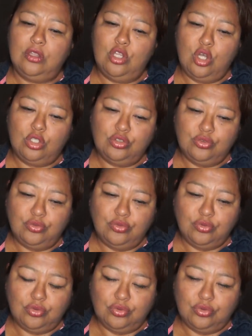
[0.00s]

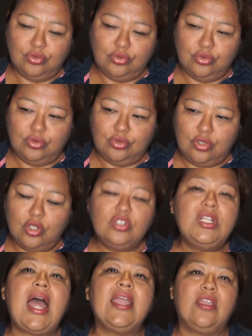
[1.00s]
don't
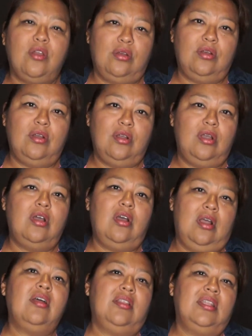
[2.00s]
like
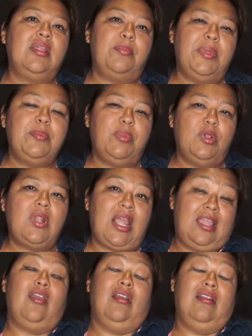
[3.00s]
the people
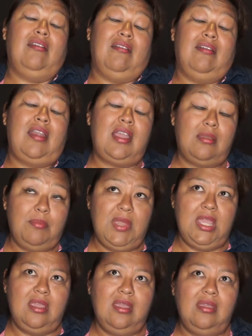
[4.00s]
like
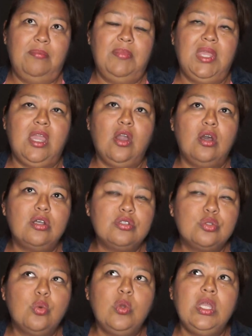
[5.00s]
me,
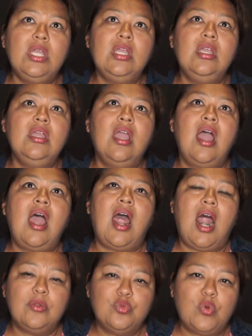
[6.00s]
because we
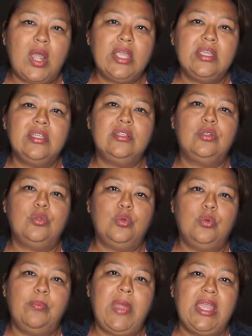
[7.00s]
are trying
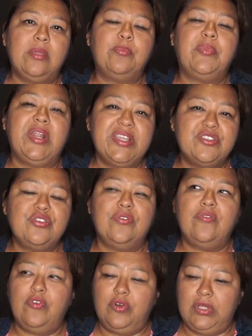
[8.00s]
to make
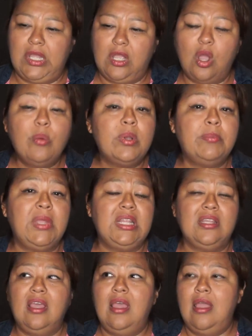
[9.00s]
pressure for the
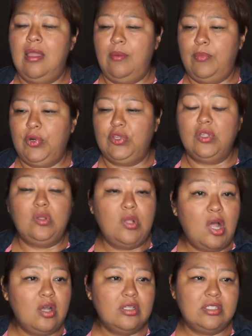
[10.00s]
government, for the
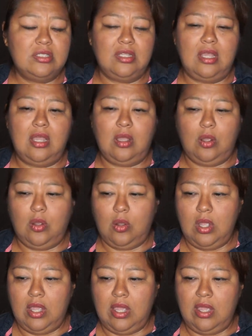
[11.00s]
laws,
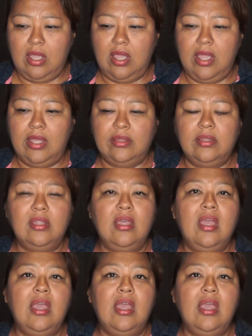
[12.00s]
and